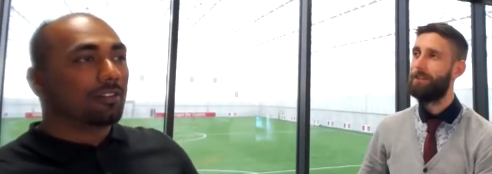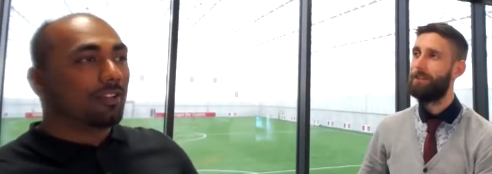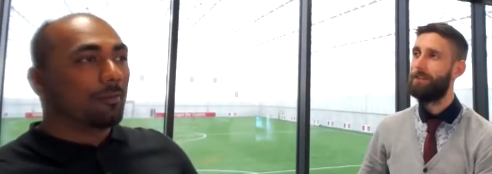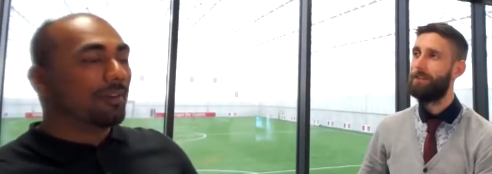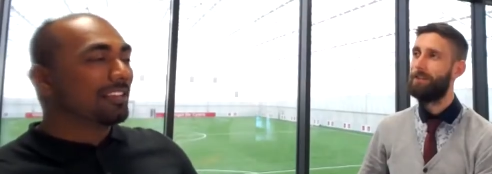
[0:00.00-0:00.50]

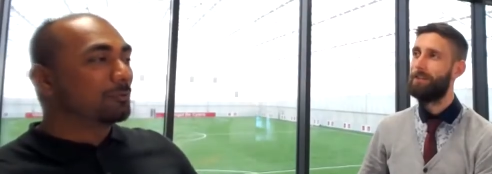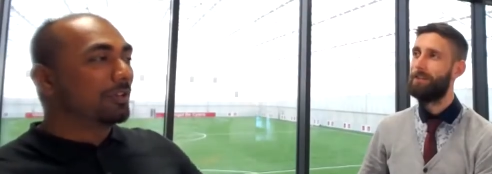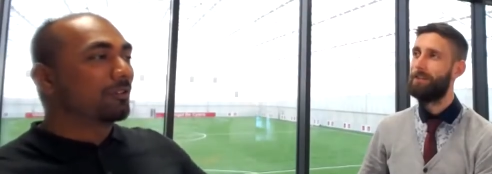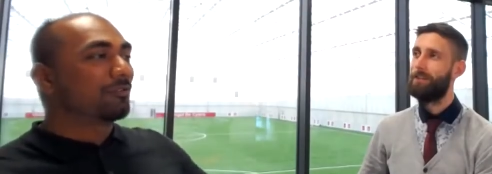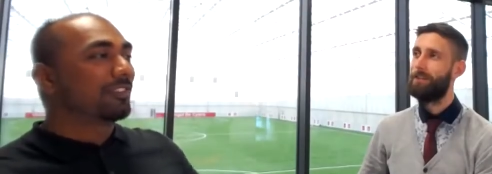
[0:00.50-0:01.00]
Speaker 1: a place where
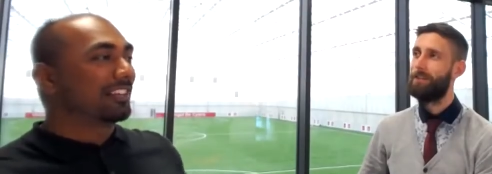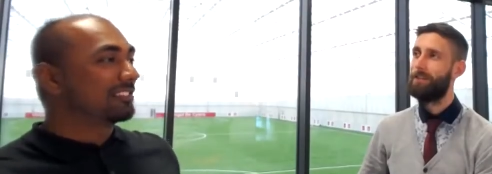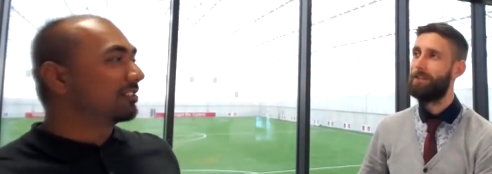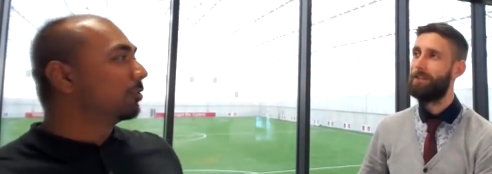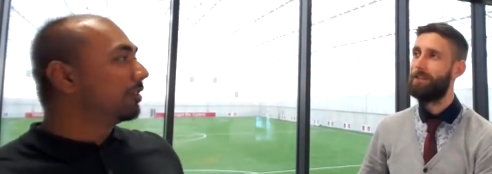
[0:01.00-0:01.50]
you feel
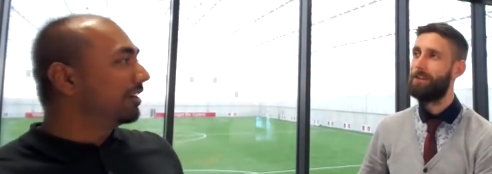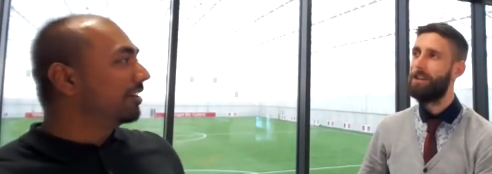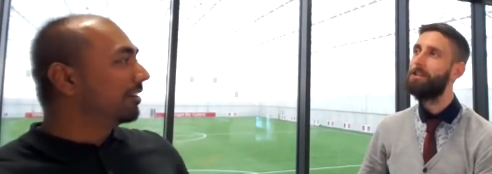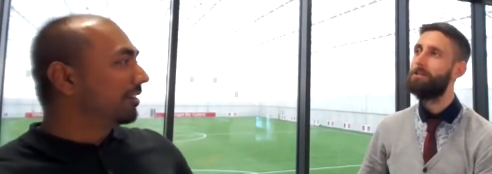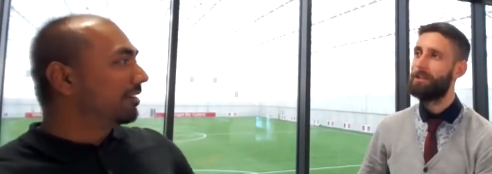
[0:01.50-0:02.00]

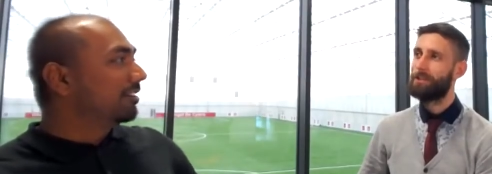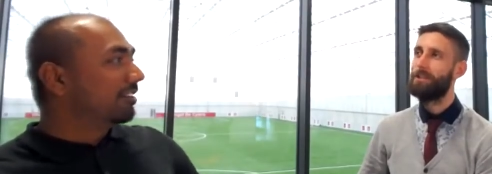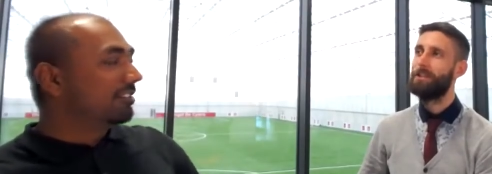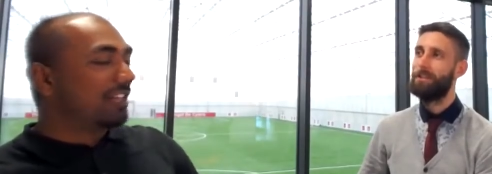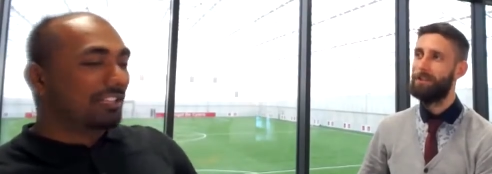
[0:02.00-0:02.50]
excluded.
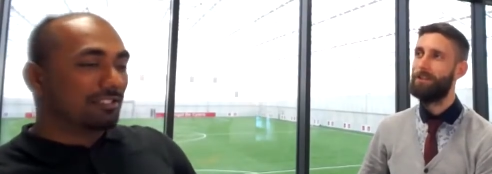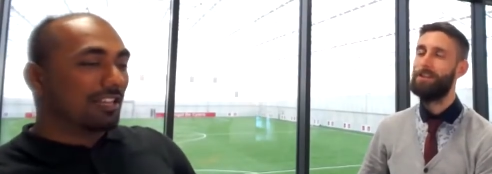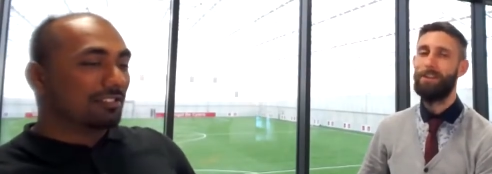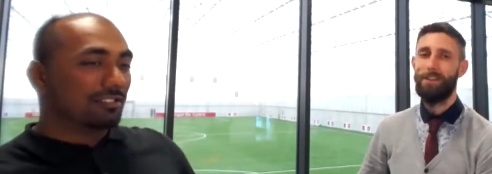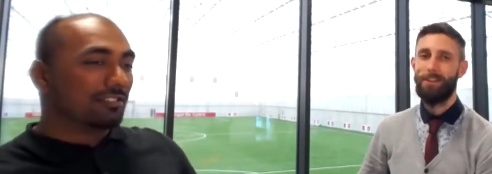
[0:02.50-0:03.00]
Uh, that's
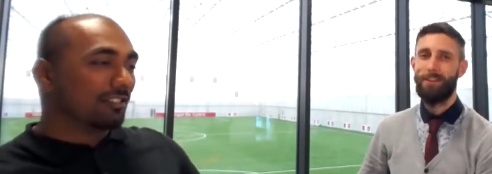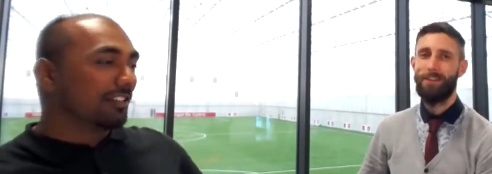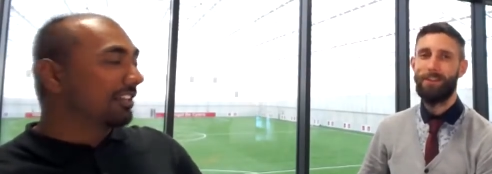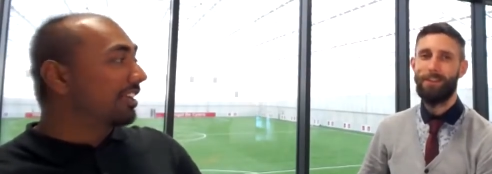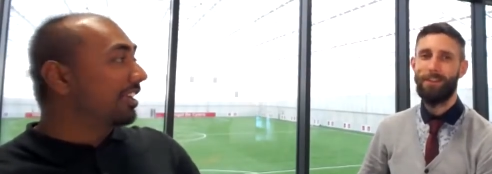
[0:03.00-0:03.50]
that's
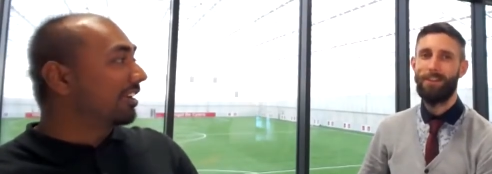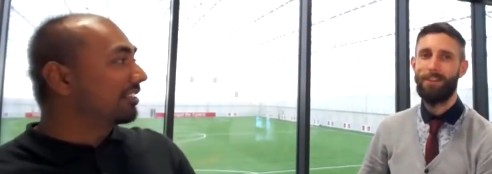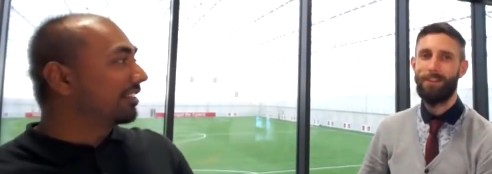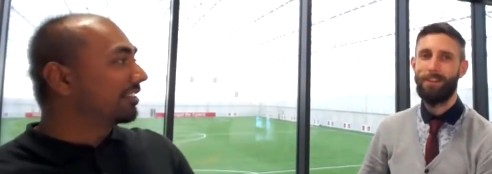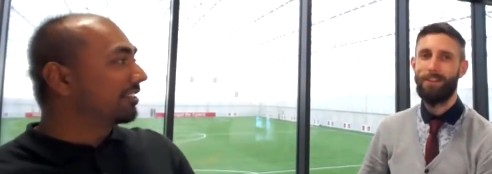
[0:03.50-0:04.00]
really key, I
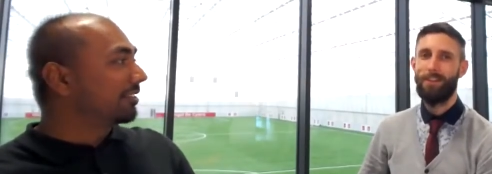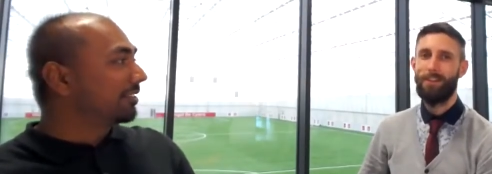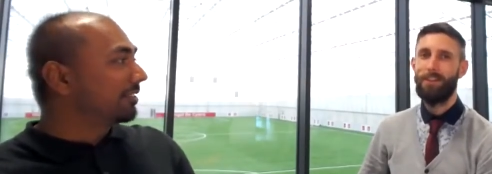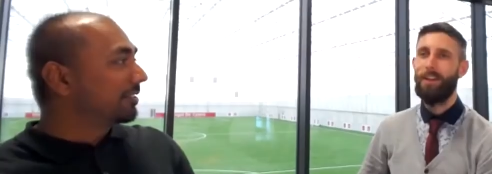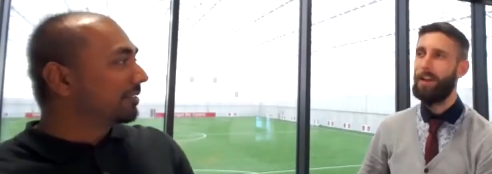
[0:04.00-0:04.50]
think.
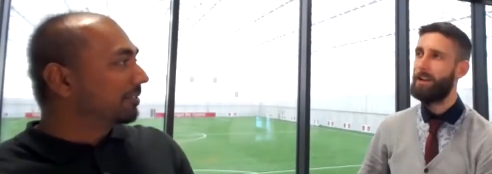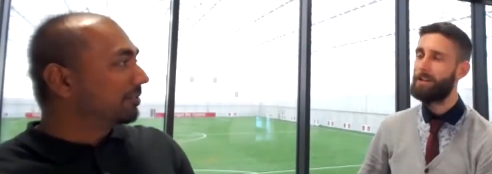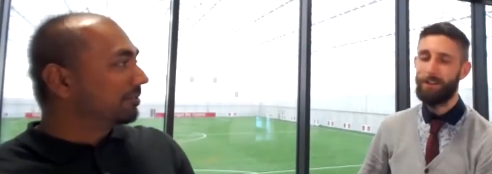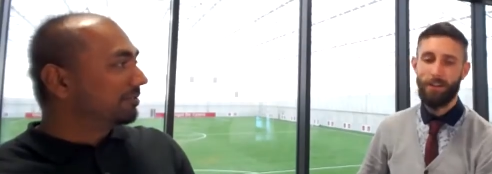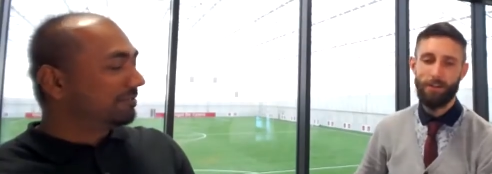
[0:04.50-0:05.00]

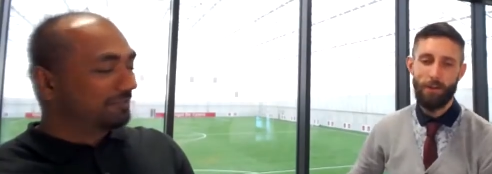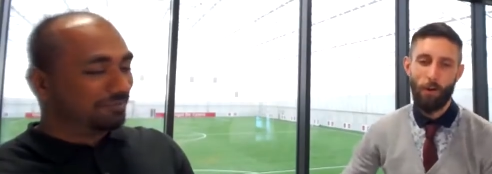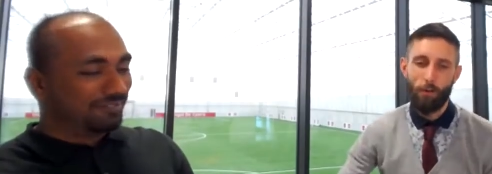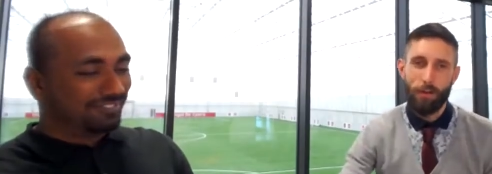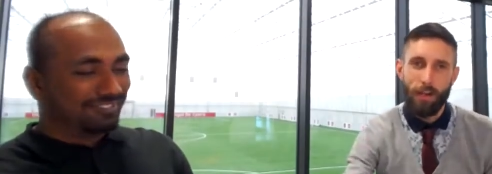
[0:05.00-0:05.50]
Excellent.
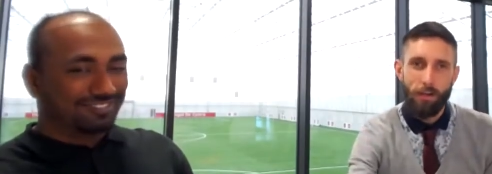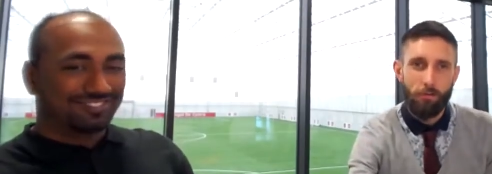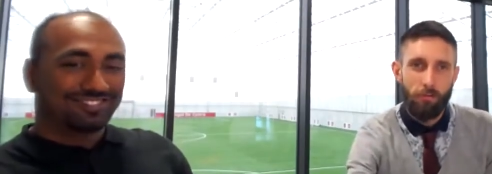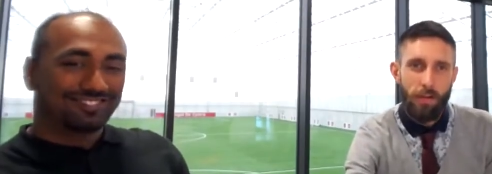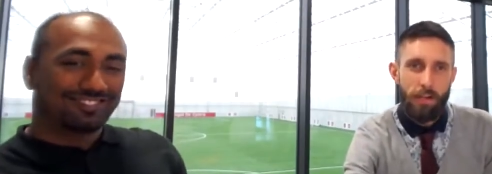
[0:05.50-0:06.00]
Okay,
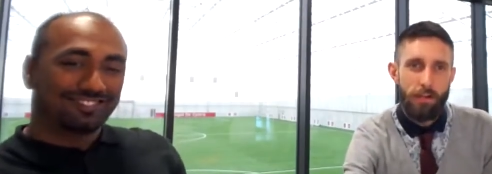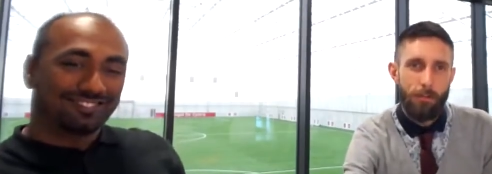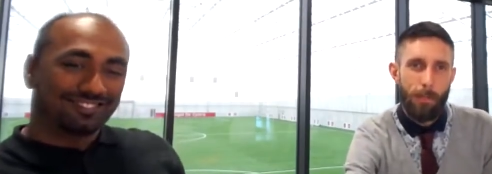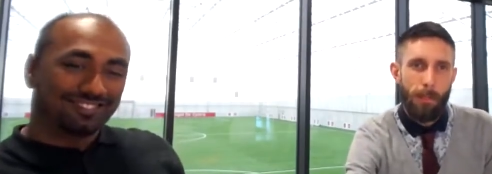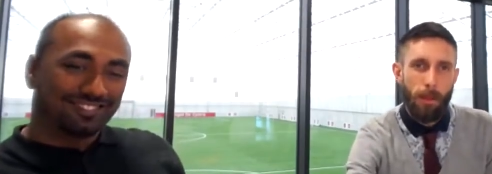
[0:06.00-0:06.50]
Speaker 2: great.
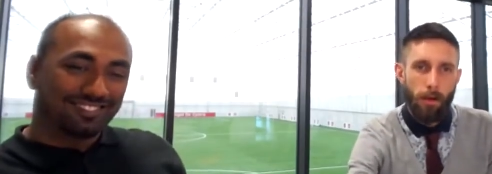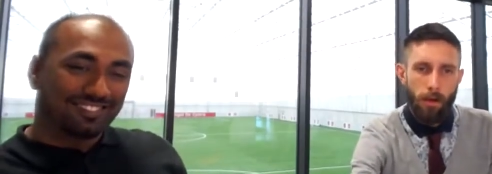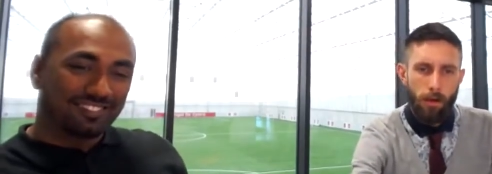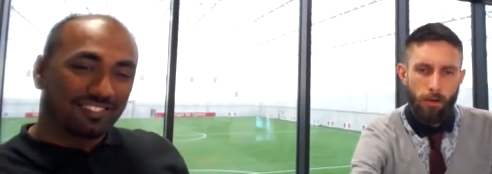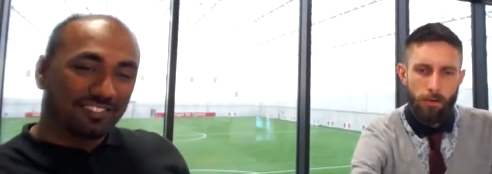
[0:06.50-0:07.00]

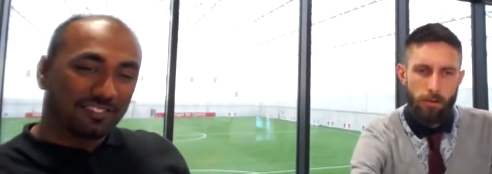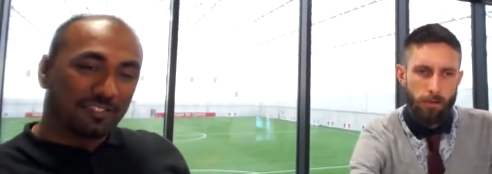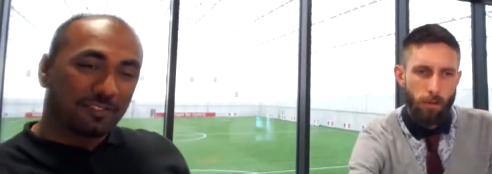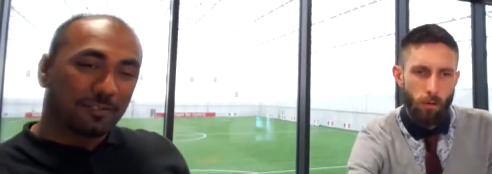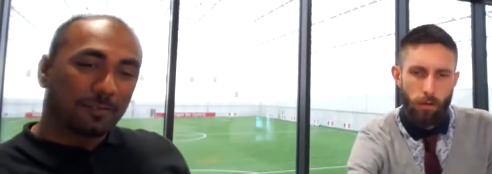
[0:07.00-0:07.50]

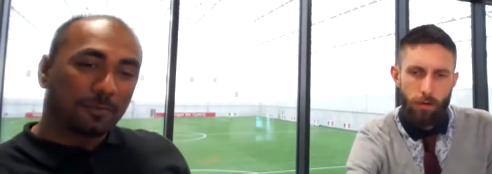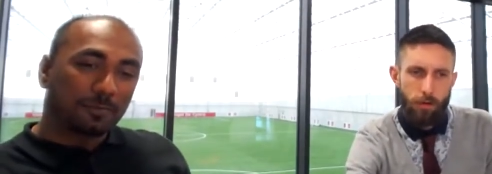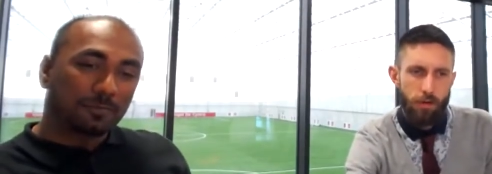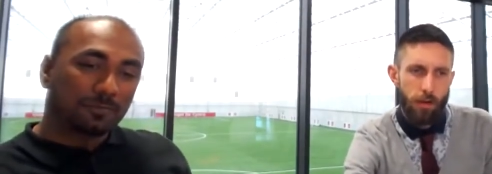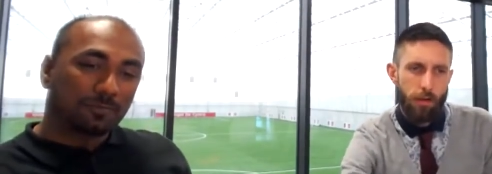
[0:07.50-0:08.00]
So let's
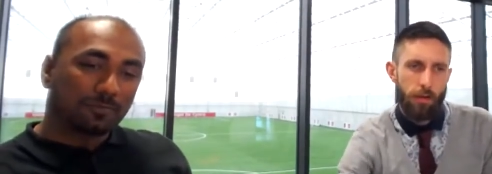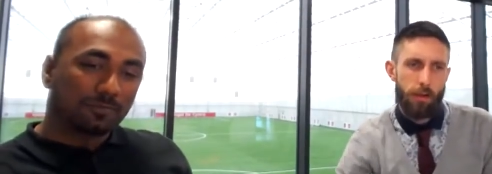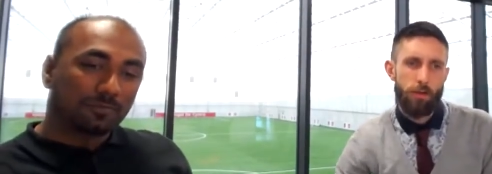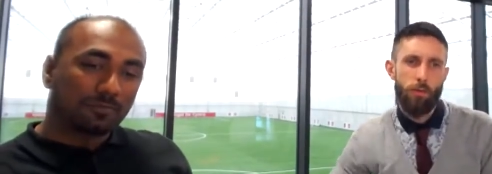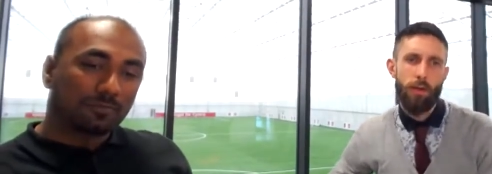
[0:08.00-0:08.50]
just check the
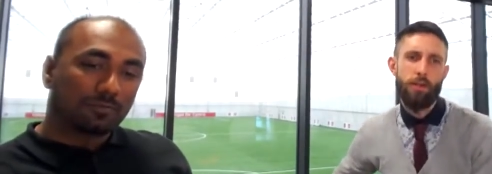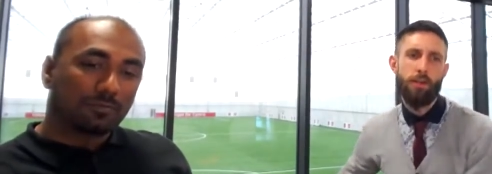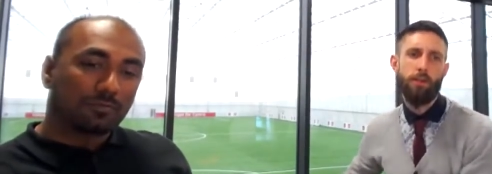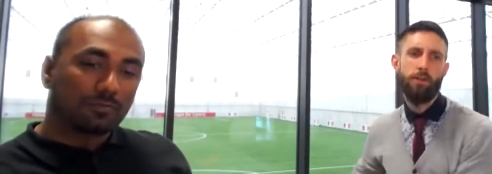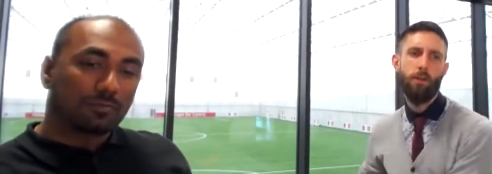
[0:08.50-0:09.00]
next
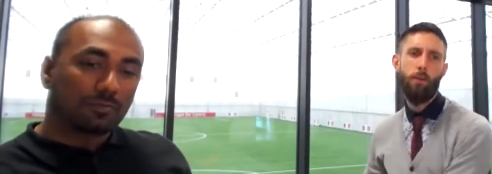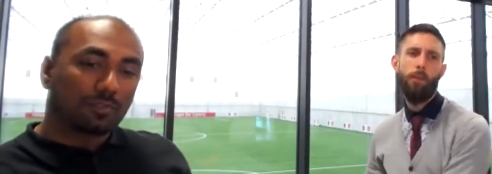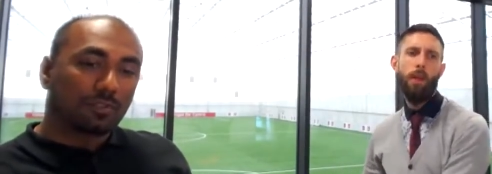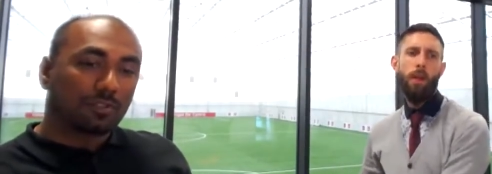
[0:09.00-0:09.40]
question. So